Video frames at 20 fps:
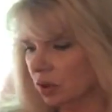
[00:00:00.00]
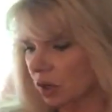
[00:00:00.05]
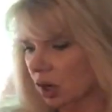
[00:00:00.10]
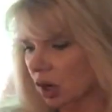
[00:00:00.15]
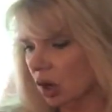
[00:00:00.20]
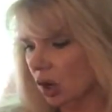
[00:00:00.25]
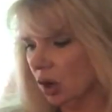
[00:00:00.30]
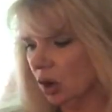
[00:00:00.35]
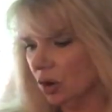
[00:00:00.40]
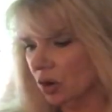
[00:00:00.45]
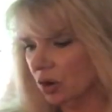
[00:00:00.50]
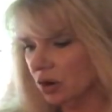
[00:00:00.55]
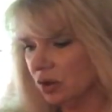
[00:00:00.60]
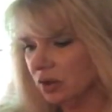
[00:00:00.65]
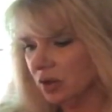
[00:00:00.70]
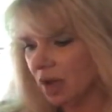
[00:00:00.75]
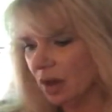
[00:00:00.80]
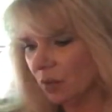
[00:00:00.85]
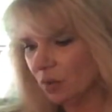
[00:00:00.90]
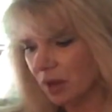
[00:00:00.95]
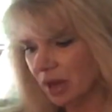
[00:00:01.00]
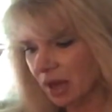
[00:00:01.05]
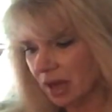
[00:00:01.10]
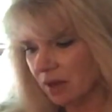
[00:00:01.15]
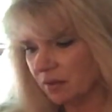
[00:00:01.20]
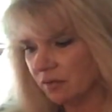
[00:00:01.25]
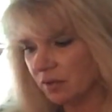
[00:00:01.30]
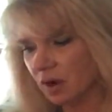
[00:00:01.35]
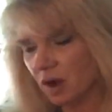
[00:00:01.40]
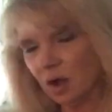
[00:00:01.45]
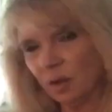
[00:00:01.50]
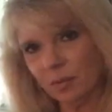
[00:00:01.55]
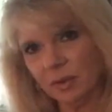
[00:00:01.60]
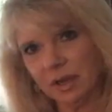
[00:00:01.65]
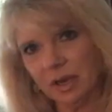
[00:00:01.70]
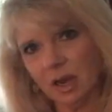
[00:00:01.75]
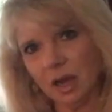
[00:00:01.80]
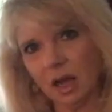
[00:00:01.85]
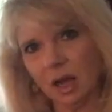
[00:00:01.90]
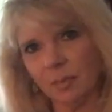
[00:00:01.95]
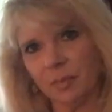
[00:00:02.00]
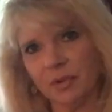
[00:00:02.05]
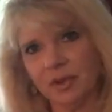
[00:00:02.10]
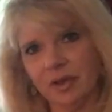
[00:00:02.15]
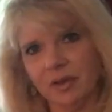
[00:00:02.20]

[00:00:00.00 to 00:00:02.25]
the card that we have coming up